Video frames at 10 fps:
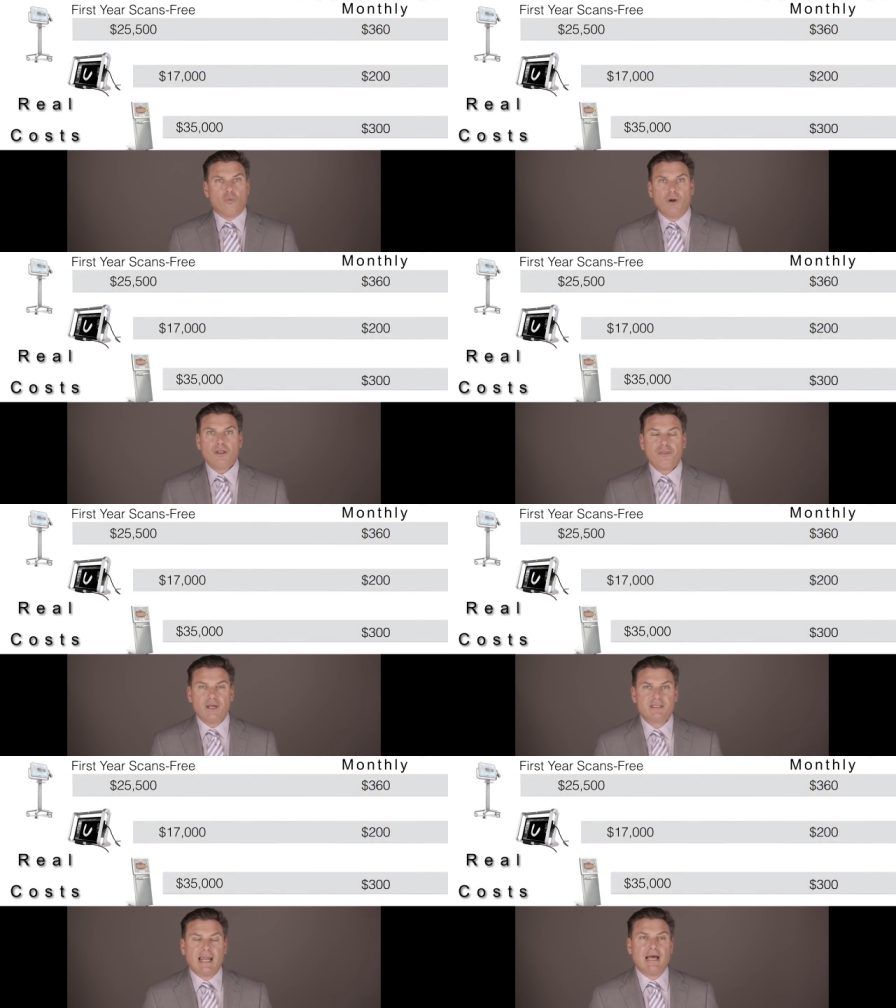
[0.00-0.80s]
One of the
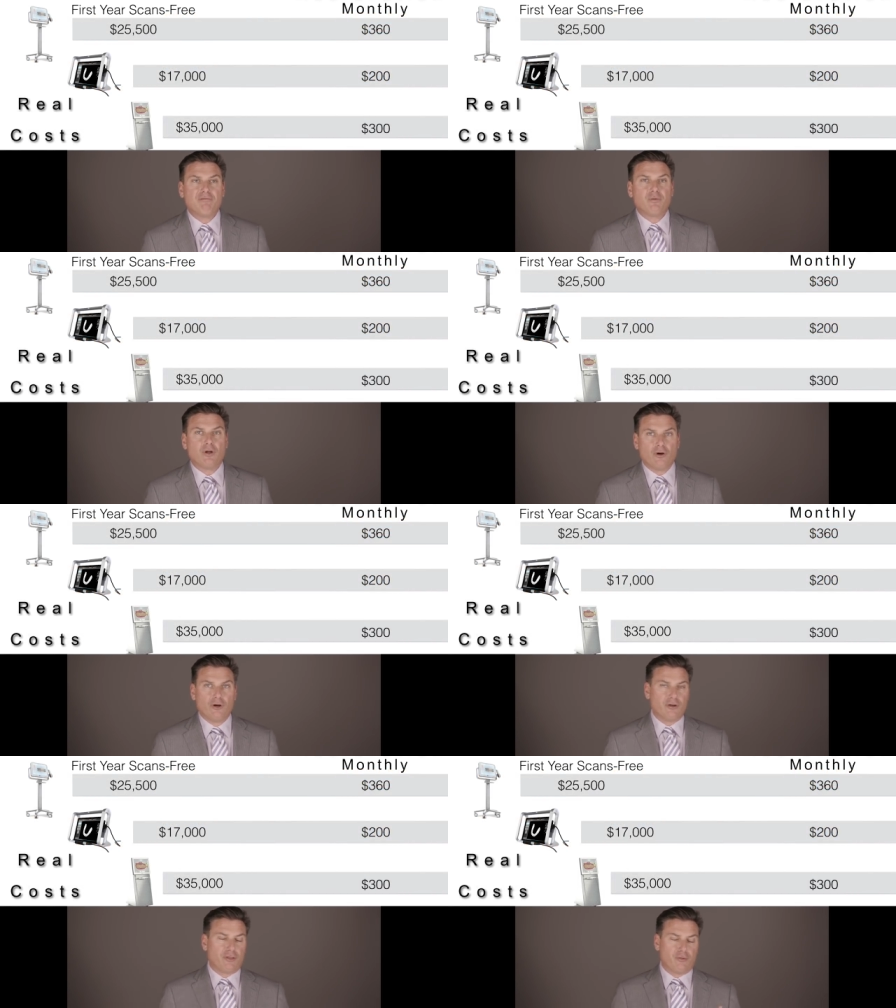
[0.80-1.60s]
things that I've
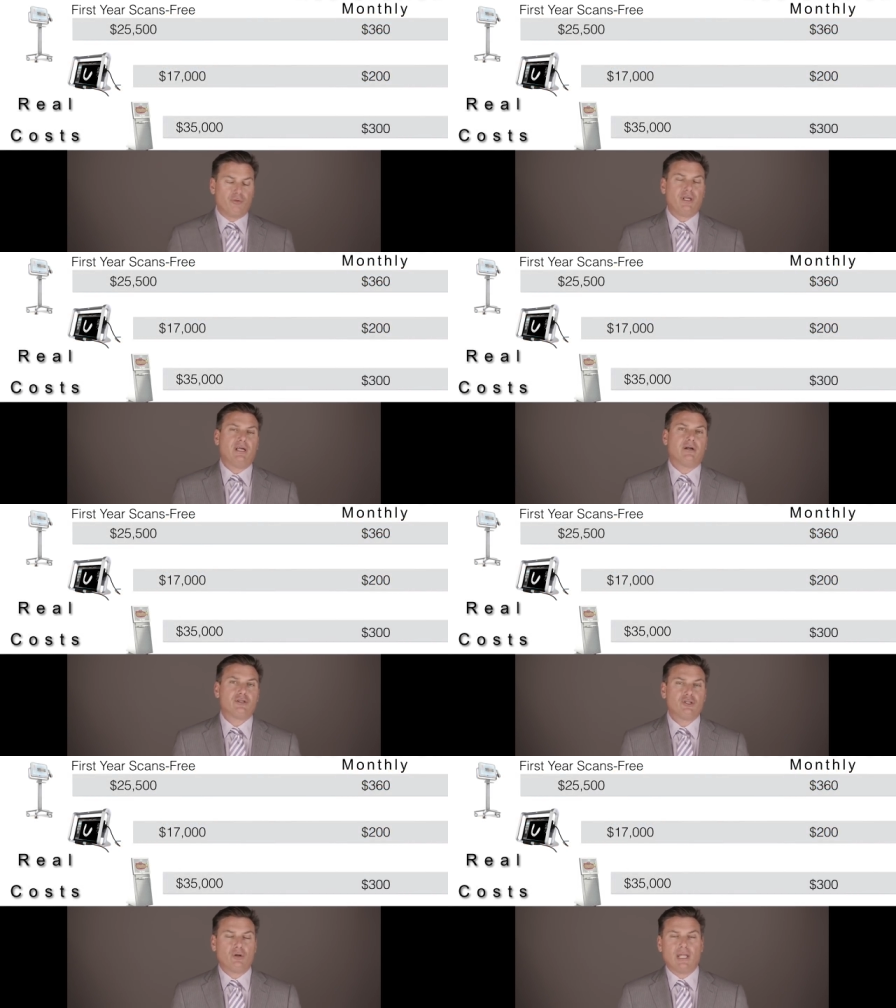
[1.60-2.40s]
learned through the
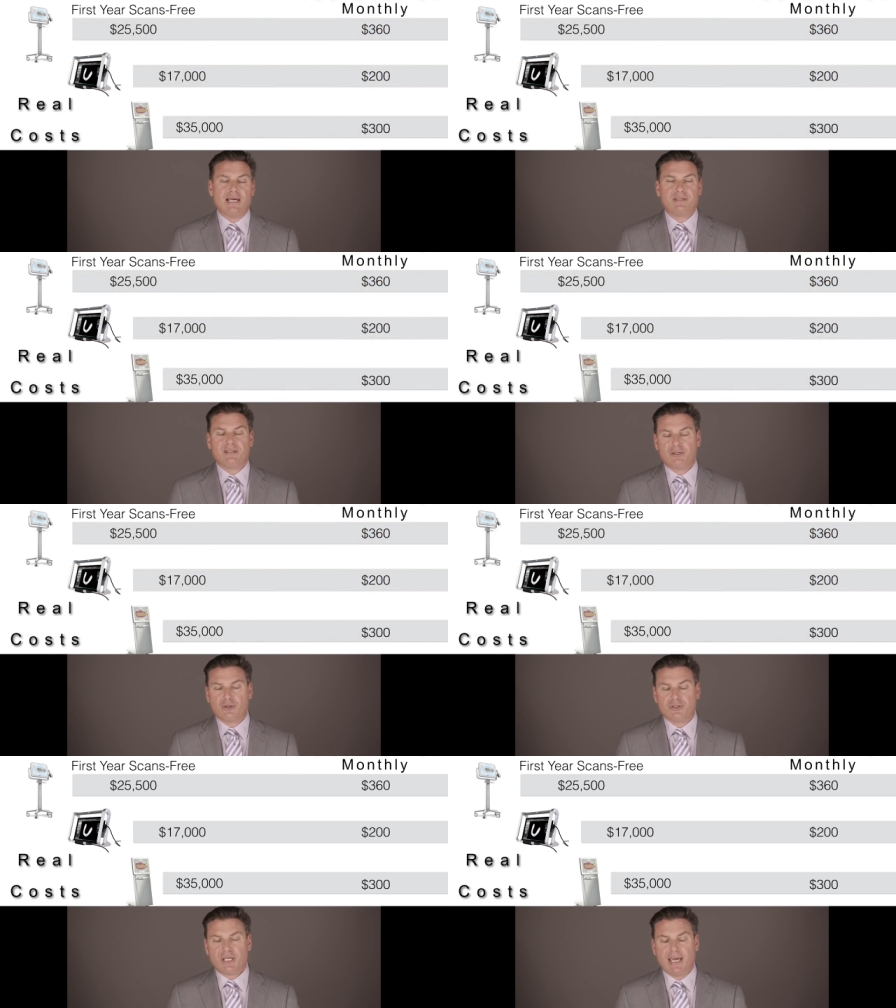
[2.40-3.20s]
years utilizing
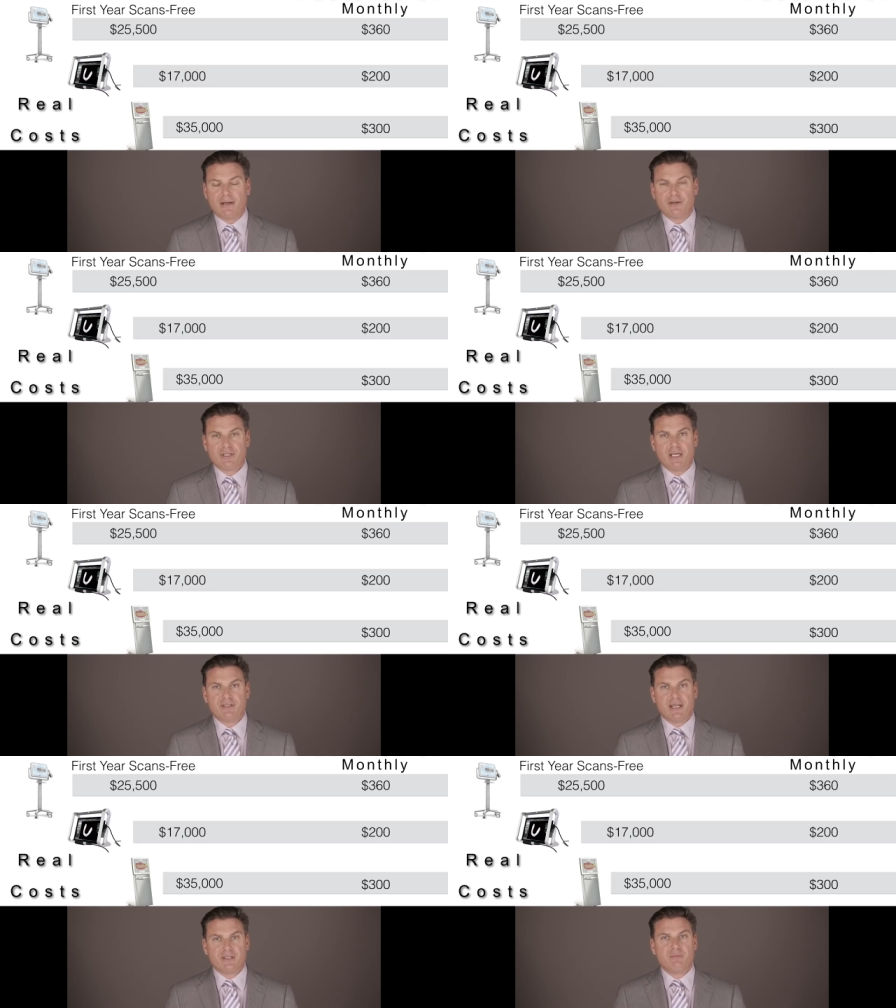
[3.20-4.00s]
digital scanners
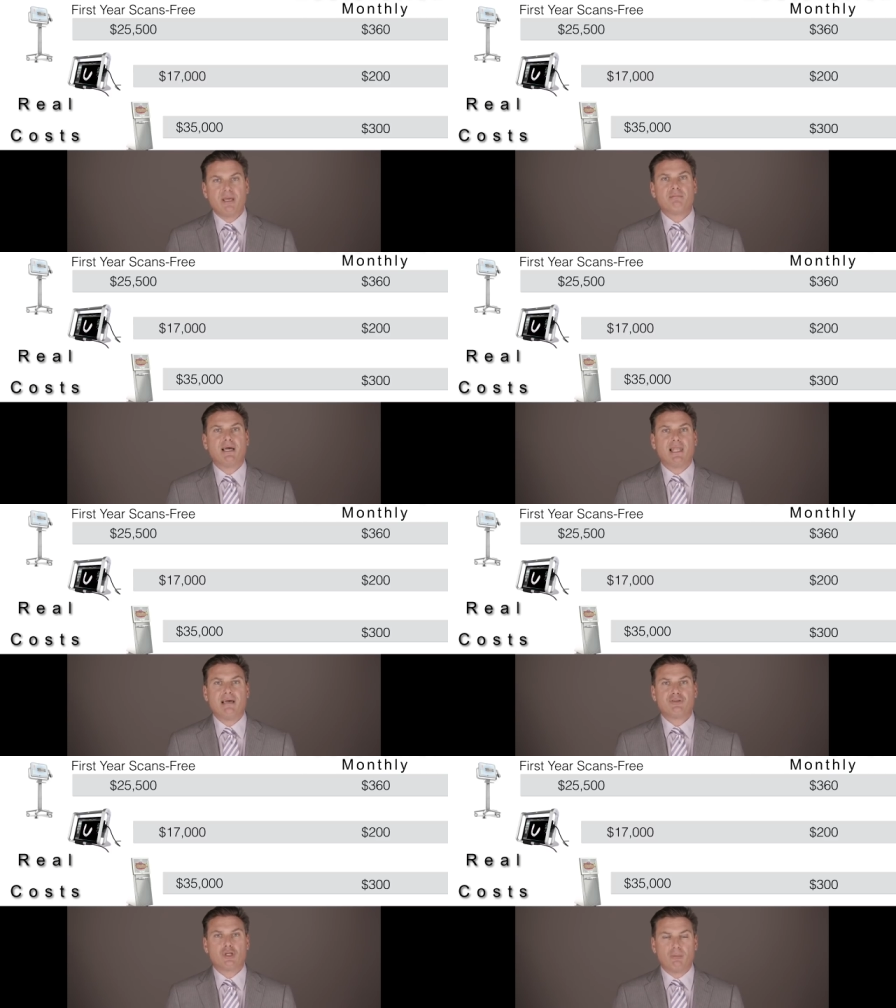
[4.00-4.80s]
is it has made my
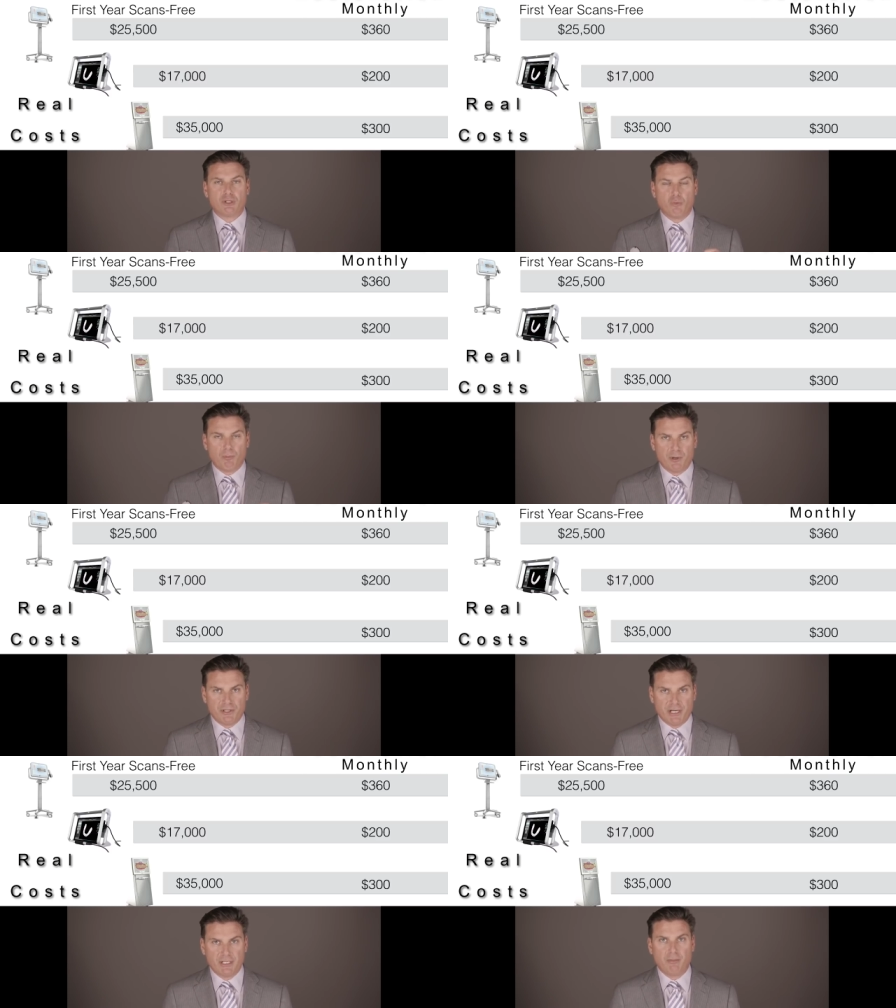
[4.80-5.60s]
life so much more
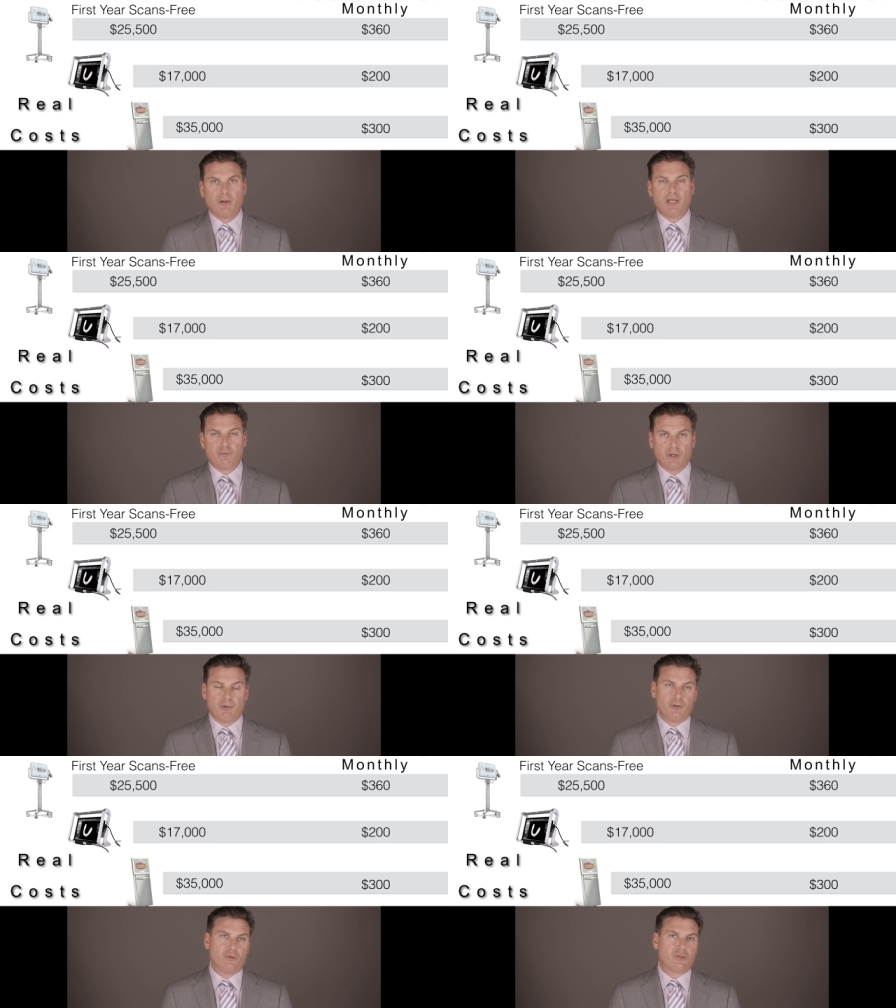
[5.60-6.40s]
predictable and
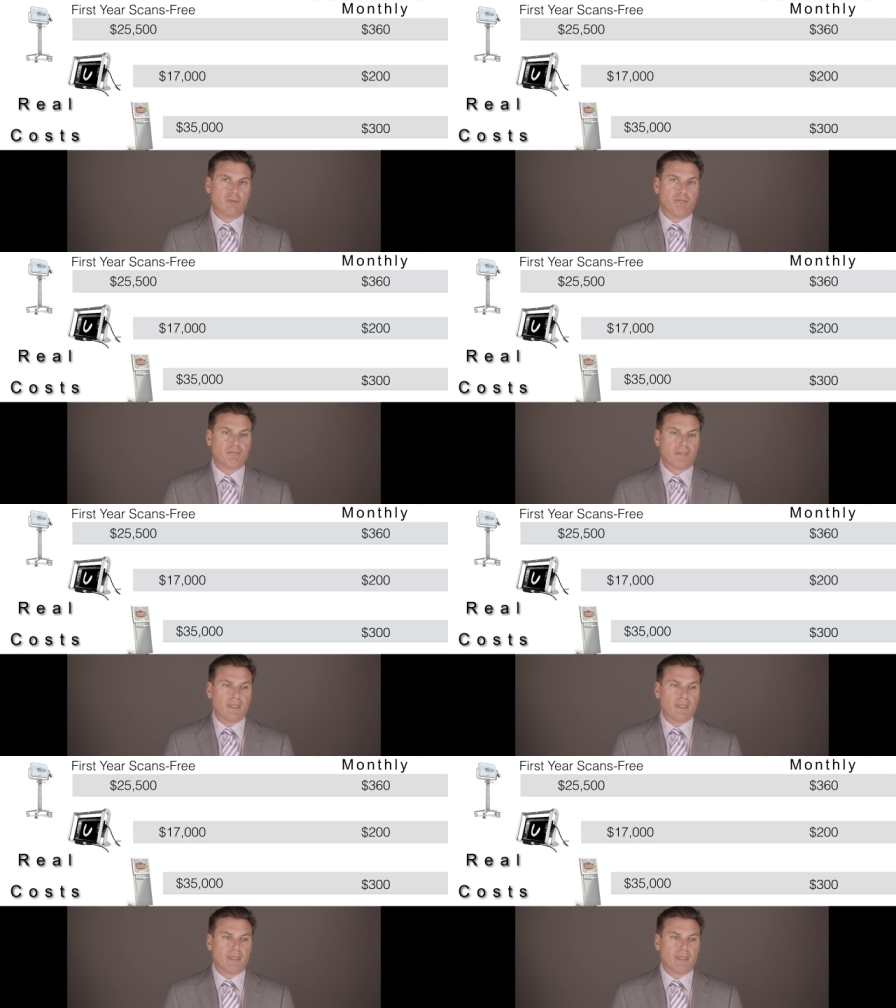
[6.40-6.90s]
reproducible.